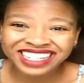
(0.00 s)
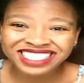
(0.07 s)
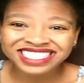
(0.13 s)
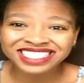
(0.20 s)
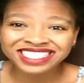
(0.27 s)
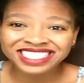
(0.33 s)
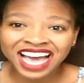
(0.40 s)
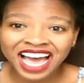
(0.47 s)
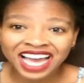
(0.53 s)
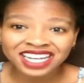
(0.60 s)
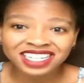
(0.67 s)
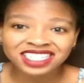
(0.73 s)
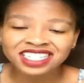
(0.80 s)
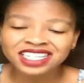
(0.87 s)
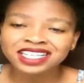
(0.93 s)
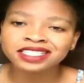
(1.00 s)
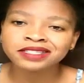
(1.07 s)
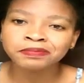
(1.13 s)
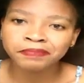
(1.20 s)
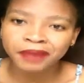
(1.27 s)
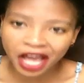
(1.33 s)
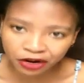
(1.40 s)
in its entirety is
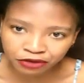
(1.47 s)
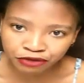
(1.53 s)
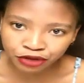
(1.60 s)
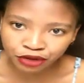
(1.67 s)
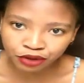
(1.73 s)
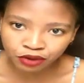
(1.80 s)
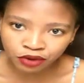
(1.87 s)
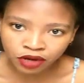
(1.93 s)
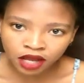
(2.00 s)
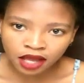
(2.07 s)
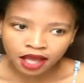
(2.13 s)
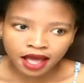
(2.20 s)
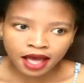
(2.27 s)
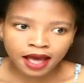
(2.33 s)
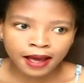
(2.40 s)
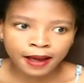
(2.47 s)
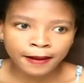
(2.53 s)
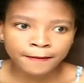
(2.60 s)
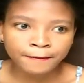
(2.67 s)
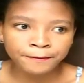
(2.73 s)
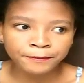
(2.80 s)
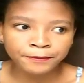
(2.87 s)
bad for you.
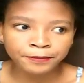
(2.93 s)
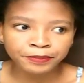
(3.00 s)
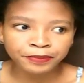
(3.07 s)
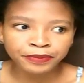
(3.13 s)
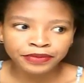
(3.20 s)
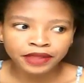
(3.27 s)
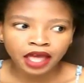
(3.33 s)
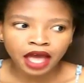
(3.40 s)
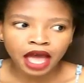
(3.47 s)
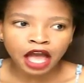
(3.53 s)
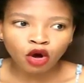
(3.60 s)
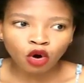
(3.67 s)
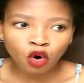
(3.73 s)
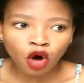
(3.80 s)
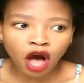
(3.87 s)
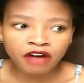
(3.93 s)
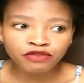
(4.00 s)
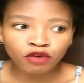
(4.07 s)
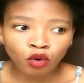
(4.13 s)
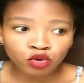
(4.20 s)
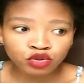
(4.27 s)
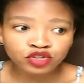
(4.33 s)
I've
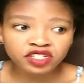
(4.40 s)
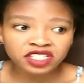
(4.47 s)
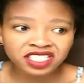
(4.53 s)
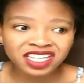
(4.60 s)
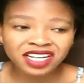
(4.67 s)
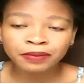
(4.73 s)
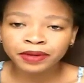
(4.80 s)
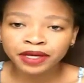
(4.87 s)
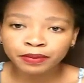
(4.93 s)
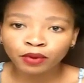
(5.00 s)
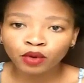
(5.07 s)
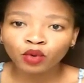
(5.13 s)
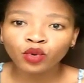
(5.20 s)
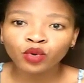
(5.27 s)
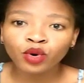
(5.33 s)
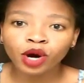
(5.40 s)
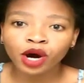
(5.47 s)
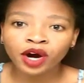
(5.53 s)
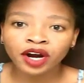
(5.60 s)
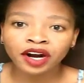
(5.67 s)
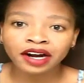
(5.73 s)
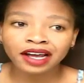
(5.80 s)
also seen people who
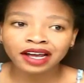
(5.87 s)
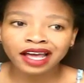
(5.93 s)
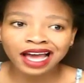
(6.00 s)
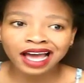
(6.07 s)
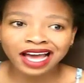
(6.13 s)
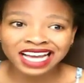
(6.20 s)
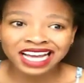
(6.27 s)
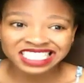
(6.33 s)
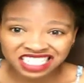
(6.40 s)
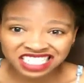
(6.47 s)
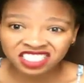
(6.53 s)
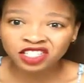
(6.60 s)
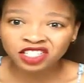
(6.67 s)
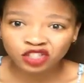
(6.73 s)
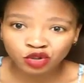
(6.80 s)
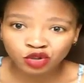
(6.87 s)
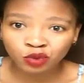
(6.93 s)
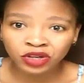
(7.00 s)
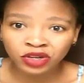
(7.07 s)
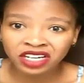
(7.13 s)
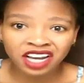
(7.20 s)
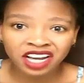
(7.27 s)
are addicted to
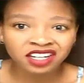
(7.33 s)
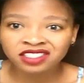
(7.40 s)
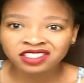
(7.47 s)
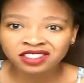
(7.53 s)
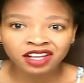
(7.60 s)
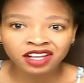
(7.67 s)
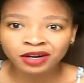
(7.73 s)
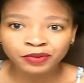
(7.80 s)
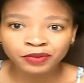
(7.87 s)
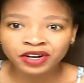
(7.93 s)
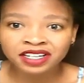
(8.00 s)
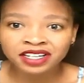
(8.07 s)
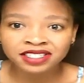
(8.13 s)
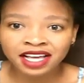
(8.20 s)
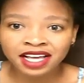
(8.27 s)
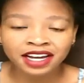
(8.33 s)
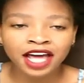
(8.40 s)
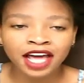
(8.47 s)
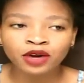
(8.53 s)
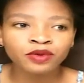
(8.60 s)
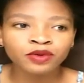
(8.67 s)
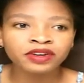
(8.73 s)
weed and it's not a pretty side.
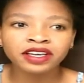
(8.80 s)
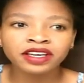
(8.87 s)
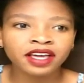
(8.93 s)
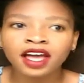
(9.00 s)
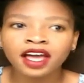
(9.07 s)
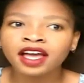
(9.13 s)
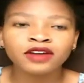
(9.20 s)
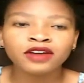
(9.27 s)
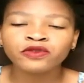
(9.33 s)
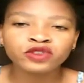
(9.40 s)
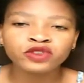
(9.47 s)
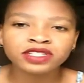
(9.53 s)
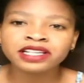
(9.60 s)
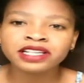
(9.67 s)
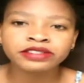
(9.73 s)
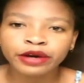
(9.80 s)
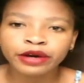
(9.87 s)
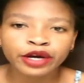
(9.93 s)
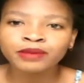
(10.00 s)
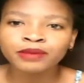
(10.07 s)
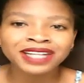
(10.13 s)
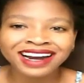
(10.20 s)
I don't care if you say it's a
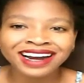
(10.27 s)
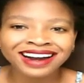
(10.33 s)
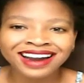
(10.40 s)
herb,